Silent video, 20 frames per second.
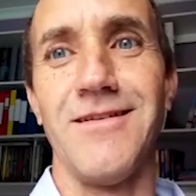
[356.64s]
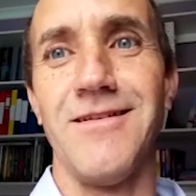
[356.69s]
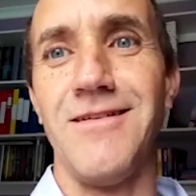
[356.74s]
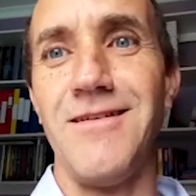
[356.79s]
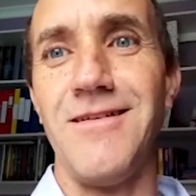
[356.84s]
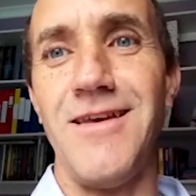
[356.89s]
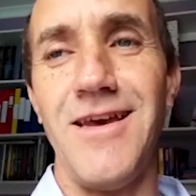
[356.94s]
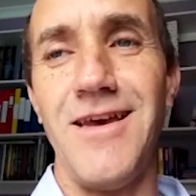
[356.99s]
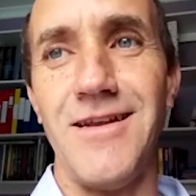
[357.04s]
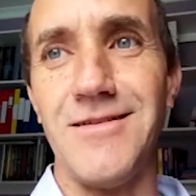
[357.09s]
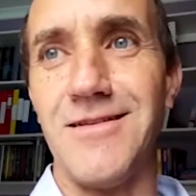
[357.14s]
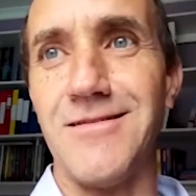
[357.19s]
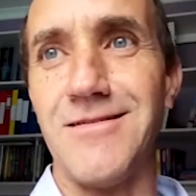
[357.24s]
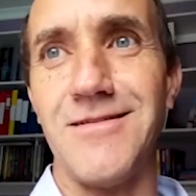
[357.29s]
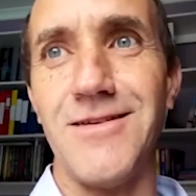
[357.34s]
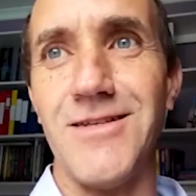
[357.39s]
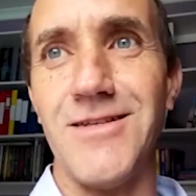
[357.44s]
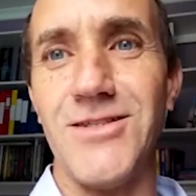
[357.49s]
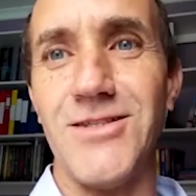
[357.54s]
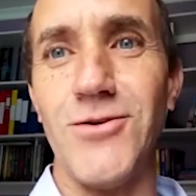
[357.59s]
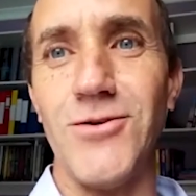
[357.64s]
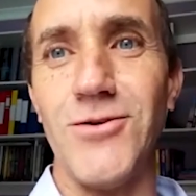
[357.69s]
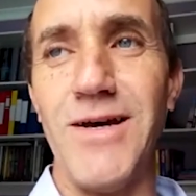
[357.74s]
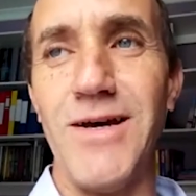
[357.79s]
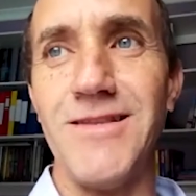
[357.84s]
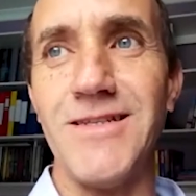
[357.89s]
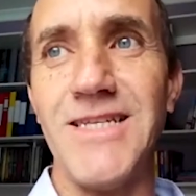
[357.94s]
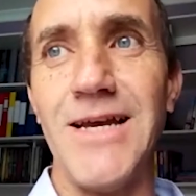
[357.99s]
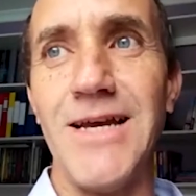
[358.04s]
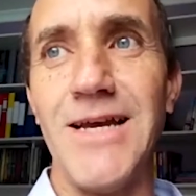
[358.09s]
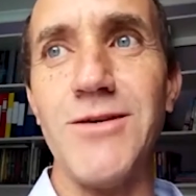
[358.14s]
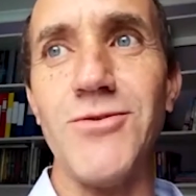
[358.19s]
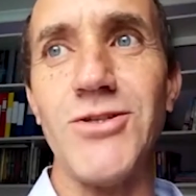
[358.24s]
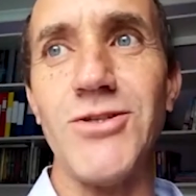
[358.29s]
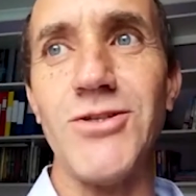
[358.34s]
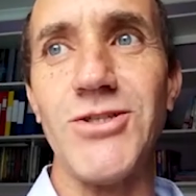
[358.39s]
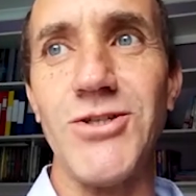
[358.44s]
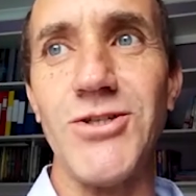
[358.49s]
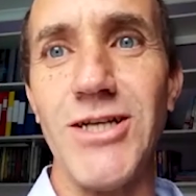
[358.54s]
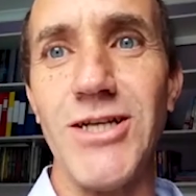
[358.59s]
And so by the time there
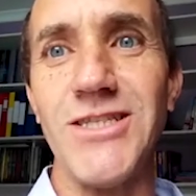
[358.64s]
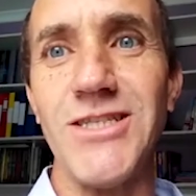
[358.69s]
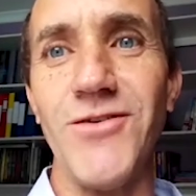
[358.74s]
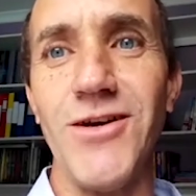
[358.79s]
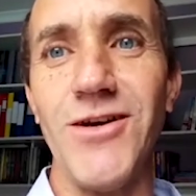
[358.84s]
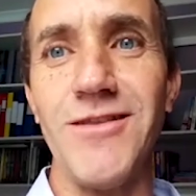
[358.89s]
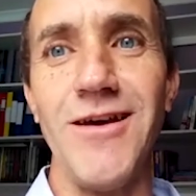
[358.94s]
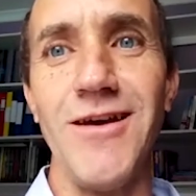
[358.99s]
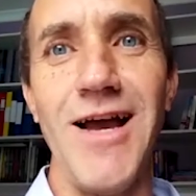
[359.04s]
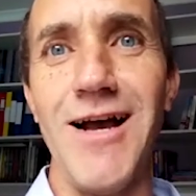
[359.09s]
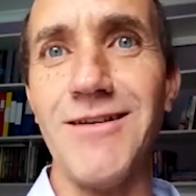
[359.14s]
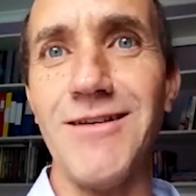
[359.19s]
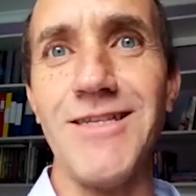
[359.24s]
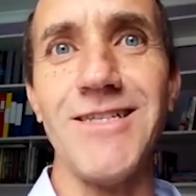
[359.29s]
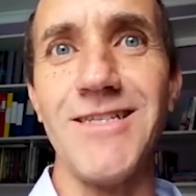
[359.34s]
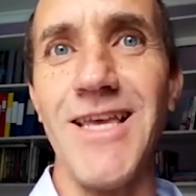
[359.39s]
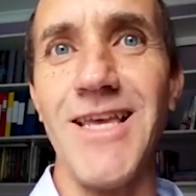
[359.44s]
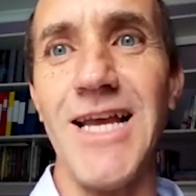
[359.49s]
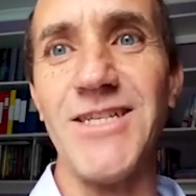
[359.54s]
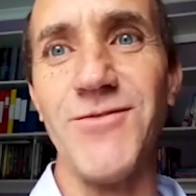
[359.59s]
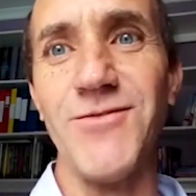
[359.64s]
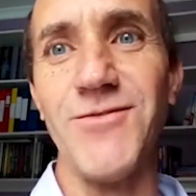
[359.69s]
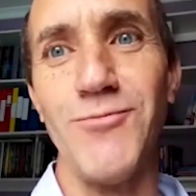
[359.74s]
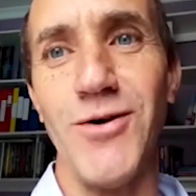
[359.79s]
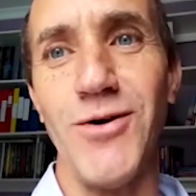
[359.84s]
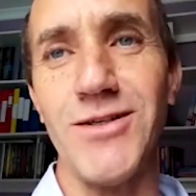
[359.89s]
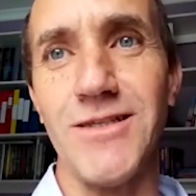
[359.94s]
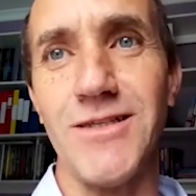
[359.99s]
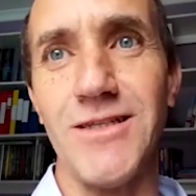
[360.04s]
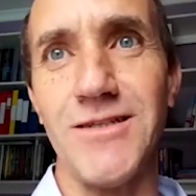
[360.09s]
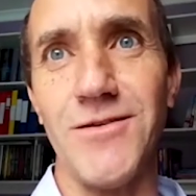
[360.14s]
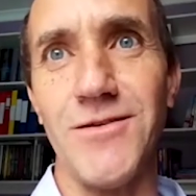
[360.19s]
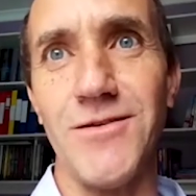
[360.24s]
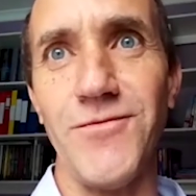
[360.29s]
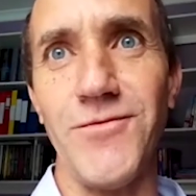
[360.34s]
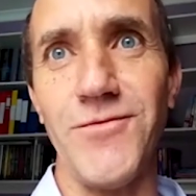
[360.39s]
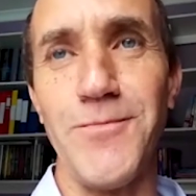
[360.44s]
was transfer, the house is cash flow positive.